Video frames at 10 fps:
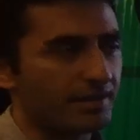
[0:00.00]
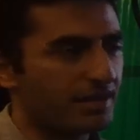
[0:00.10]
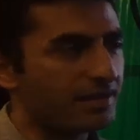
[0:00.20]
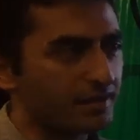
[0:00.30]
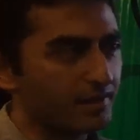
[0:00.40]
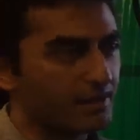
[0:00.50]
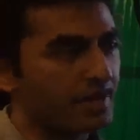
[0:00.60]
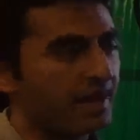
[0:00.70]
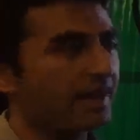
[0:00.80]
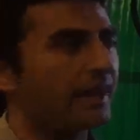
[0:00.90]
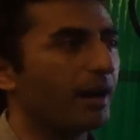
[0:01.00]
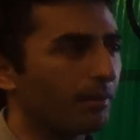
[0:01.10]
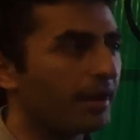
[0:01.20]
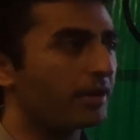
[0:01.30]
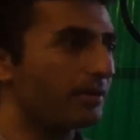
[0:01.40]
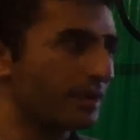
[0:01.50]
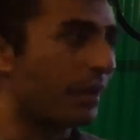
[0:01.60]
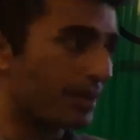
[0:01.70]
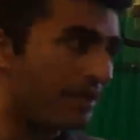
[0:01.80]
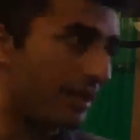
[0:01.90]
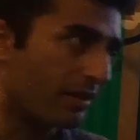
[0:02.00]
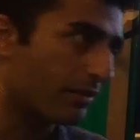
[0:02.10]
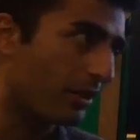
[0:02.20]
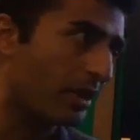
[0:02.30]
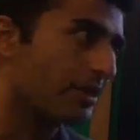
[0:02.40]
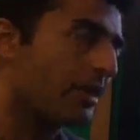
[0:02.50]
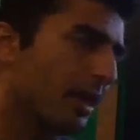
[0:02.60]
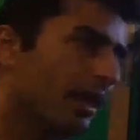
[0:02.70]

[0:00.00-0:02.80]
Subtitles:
a service, and AWS here for us.